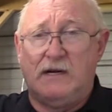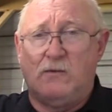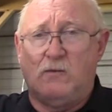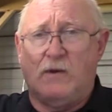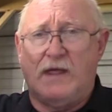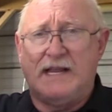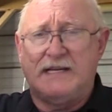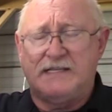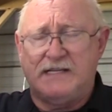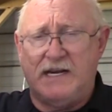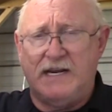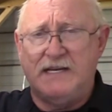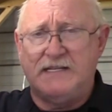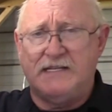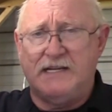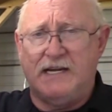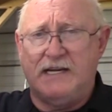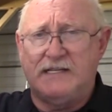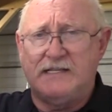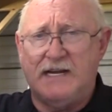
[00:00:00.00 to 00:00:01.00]
Well, that's
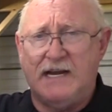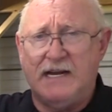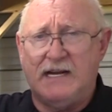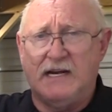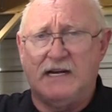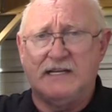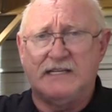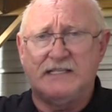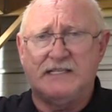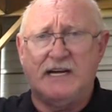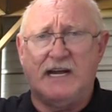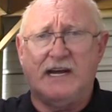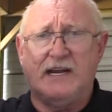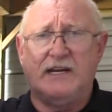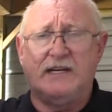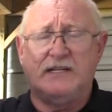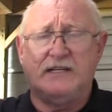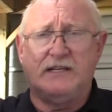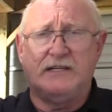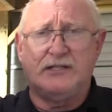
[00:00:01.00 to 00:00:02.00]
easy. Take a
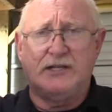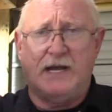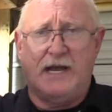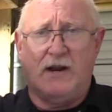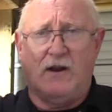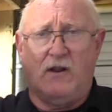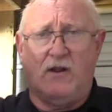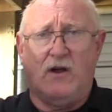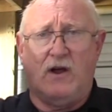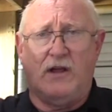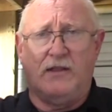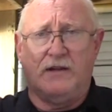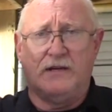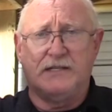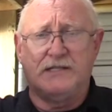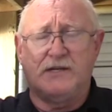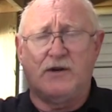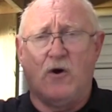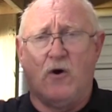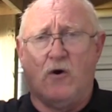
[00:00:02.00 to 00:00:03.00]
second channel on the
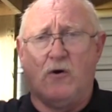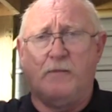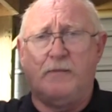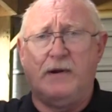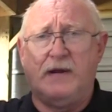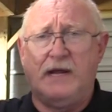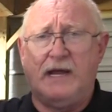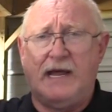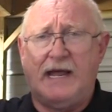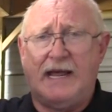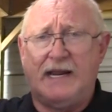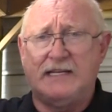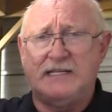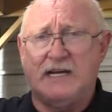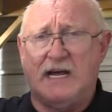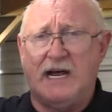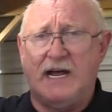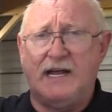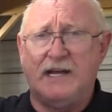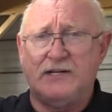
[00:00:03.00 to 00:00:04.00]
scope and
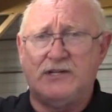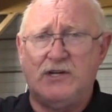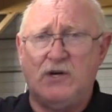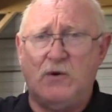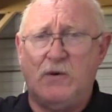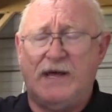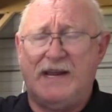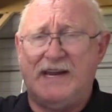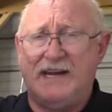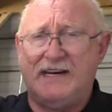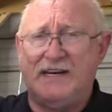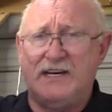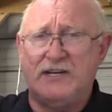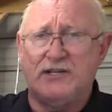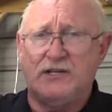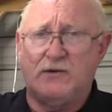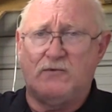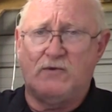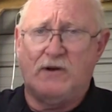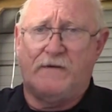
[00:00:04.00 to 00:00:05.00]
tie it to an
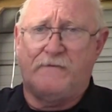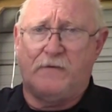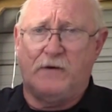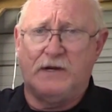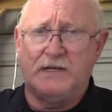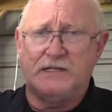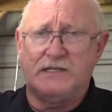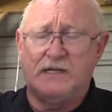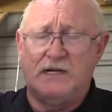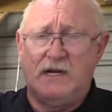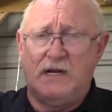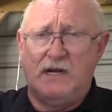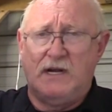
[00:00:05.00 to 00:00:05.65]
ignition reference.